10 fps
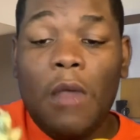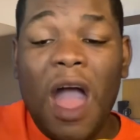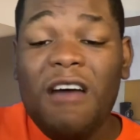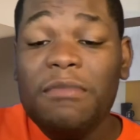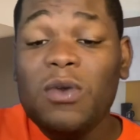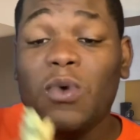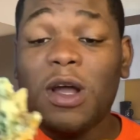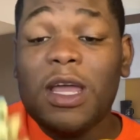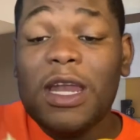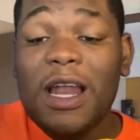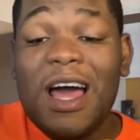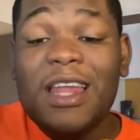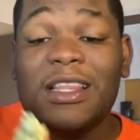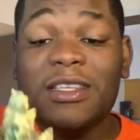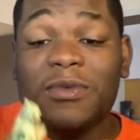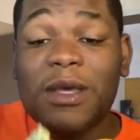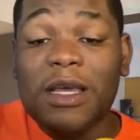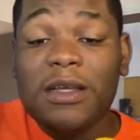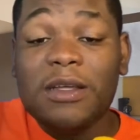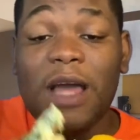I've been working a lot this
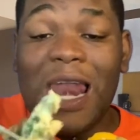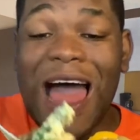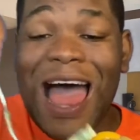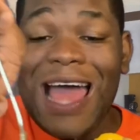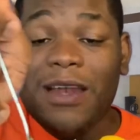week. A lot!